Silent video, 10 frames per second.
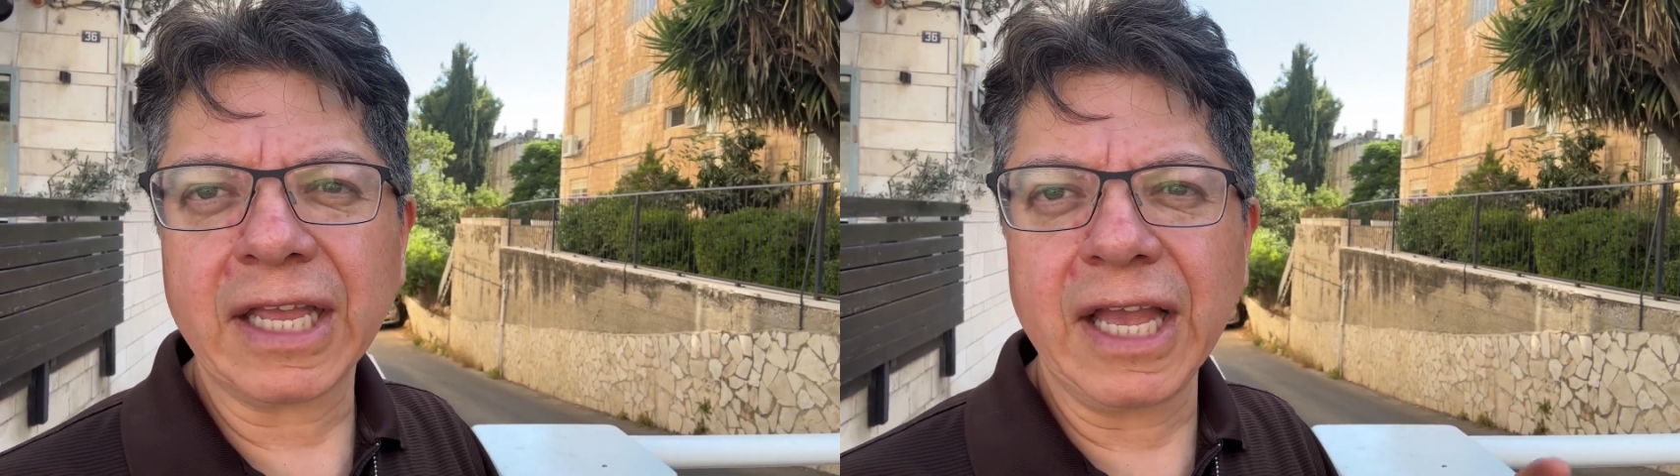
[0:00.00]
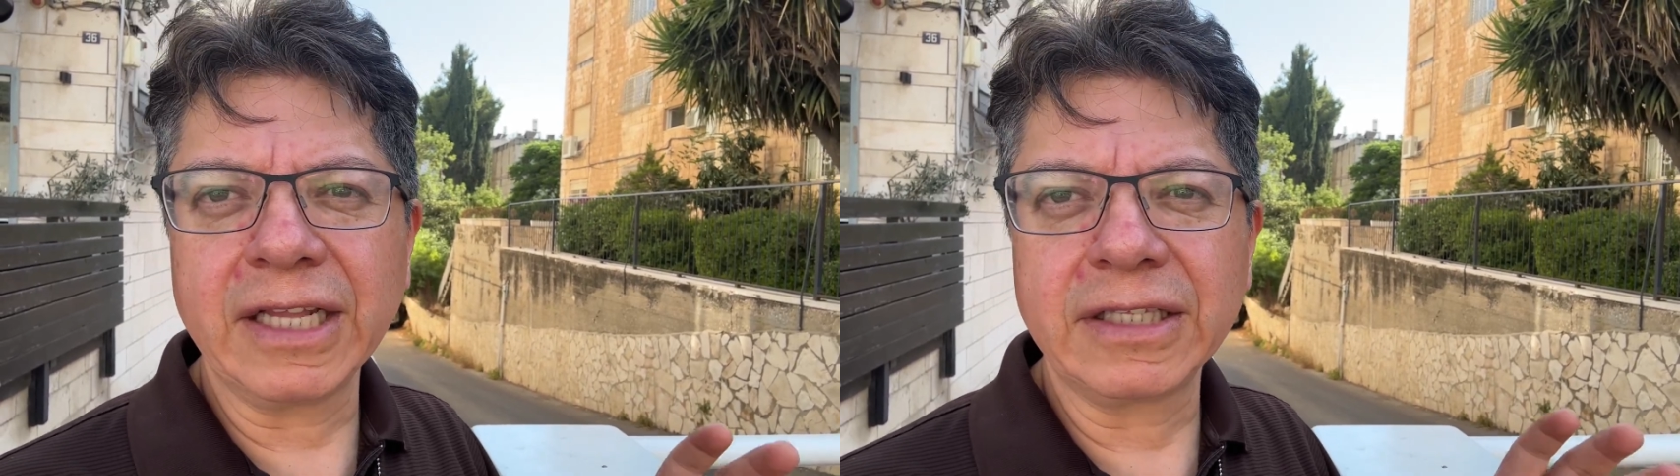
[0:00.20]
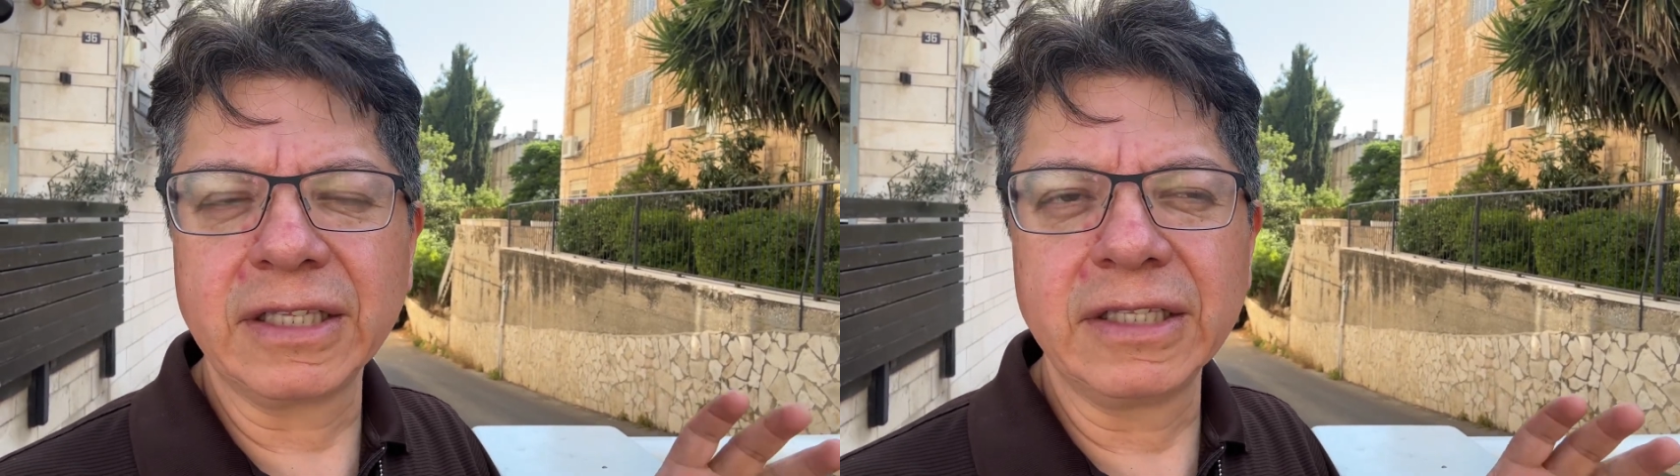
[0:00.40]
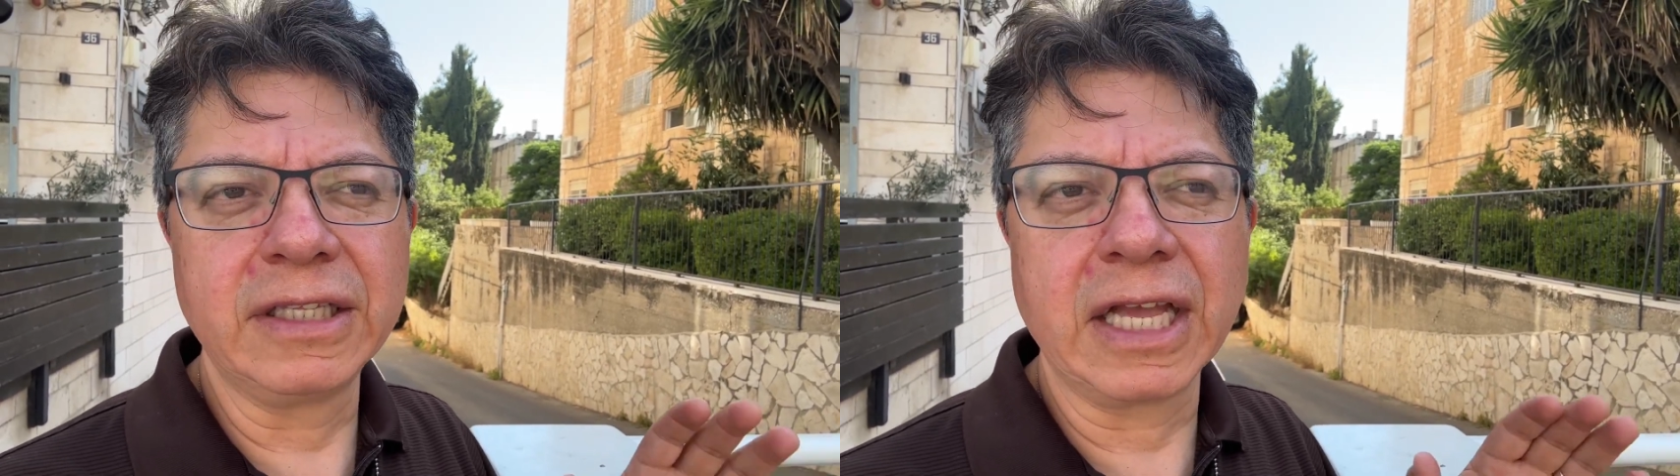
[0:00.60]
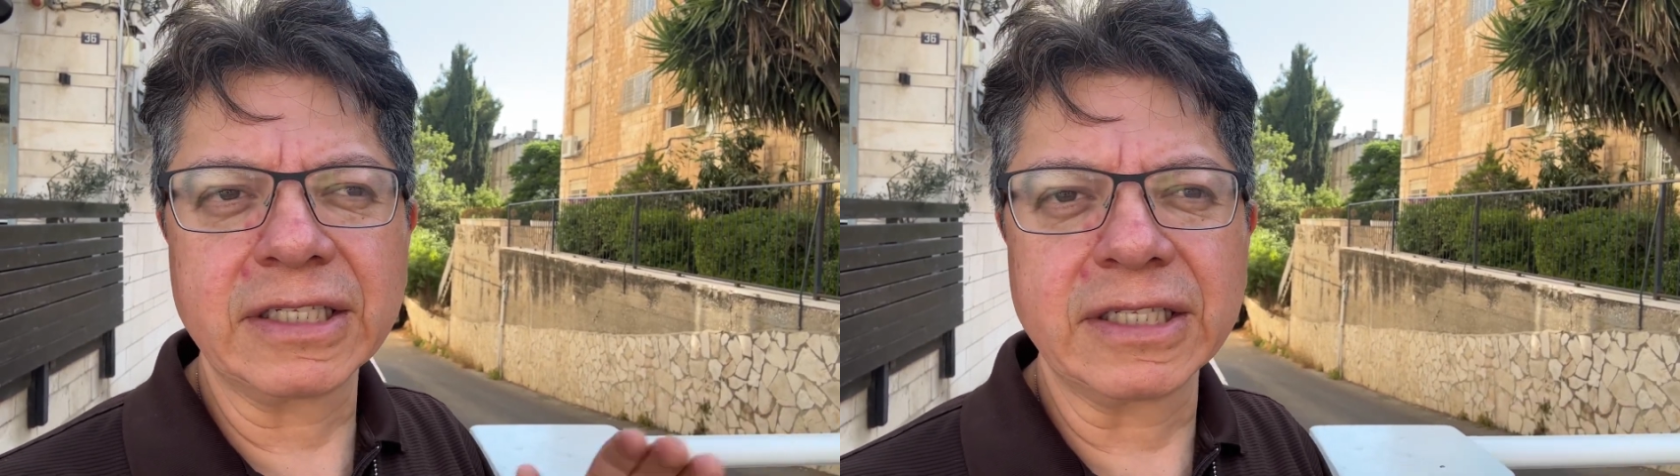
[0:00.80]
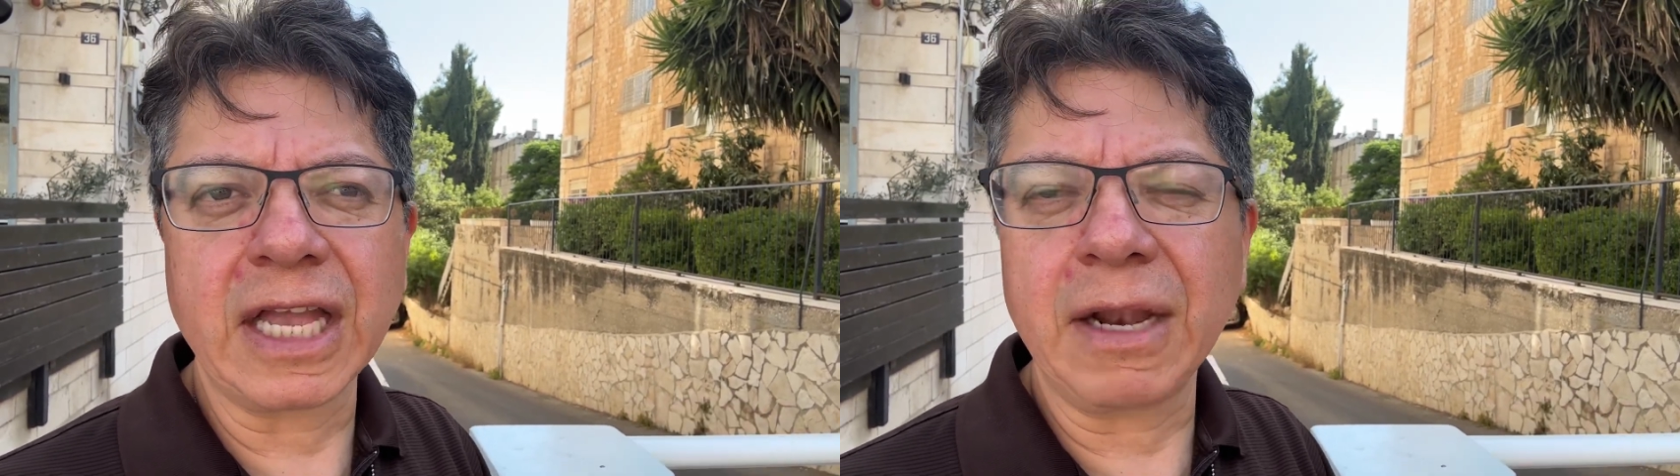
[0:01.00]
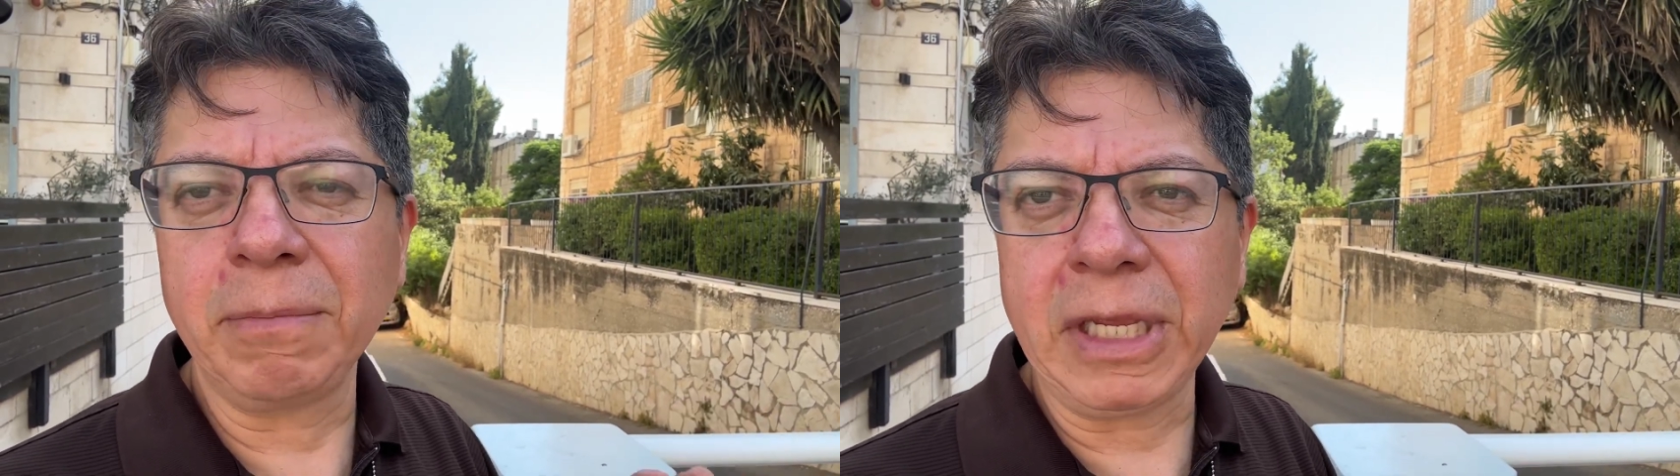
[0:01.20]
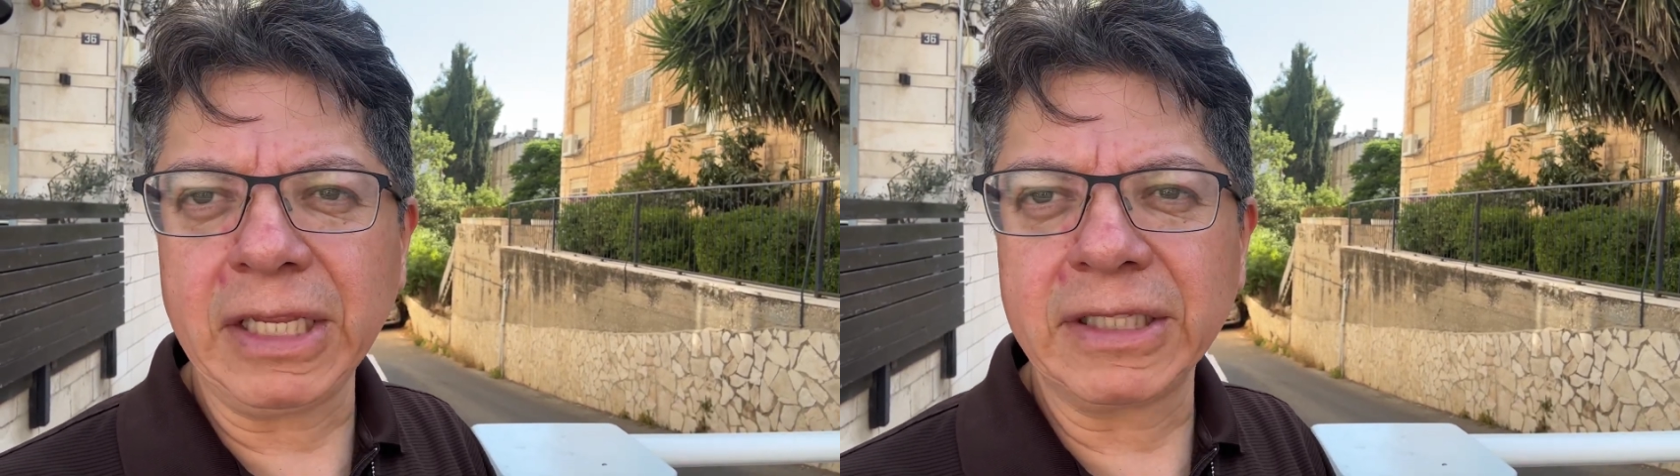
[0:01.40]

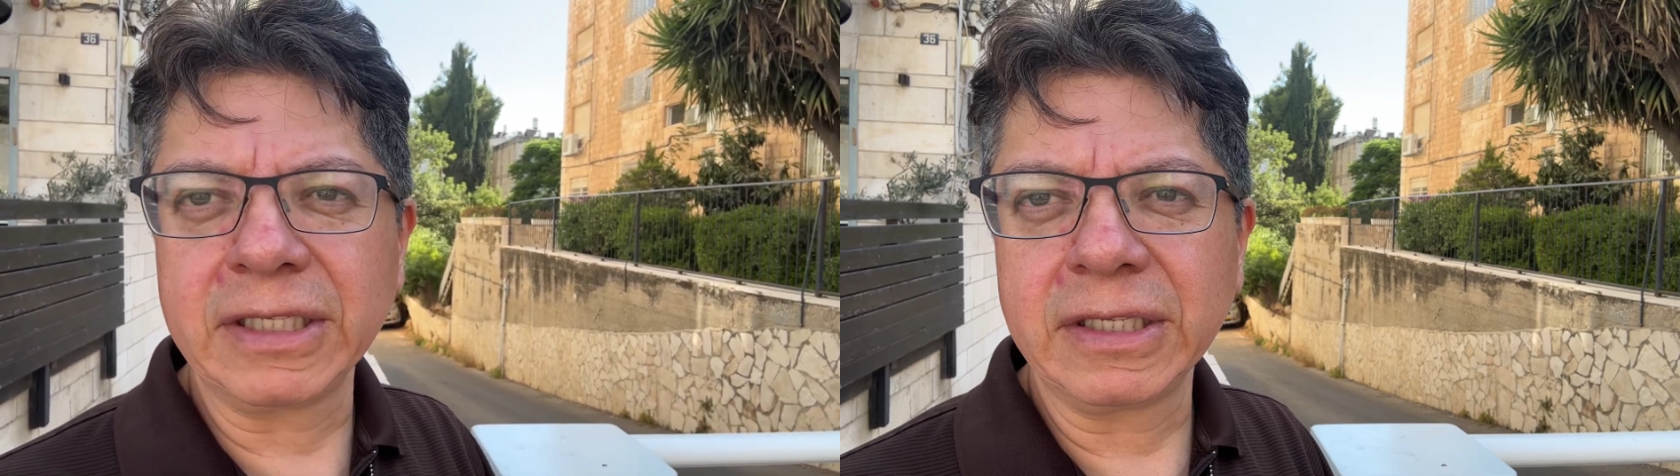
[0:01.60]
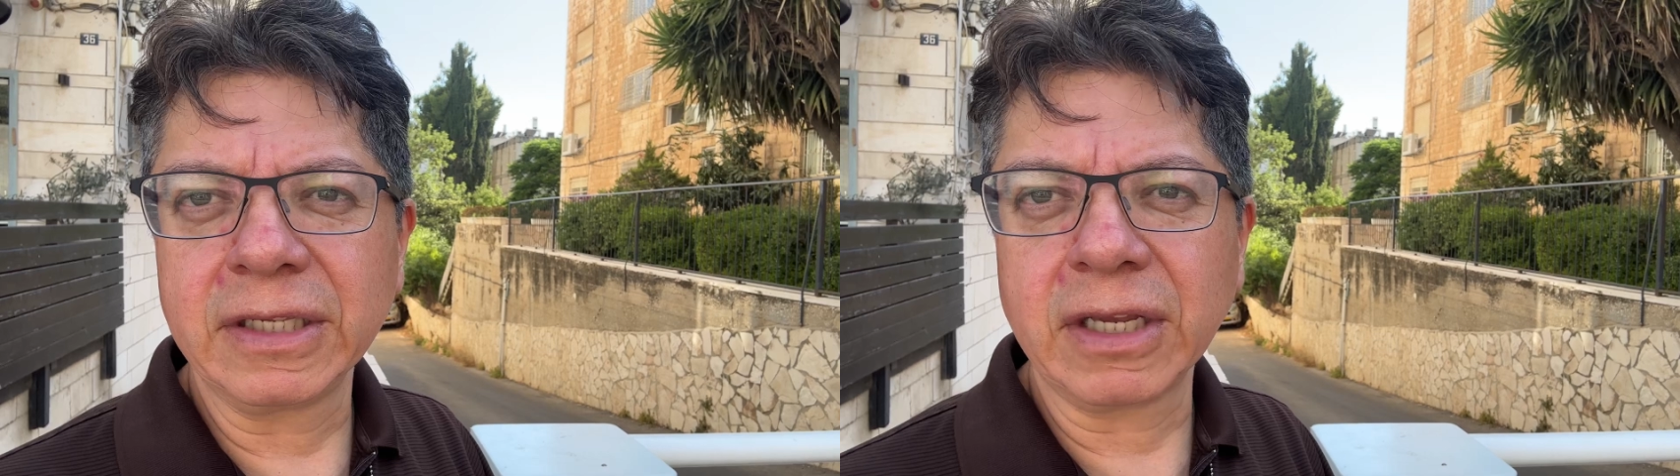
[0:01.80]
meet,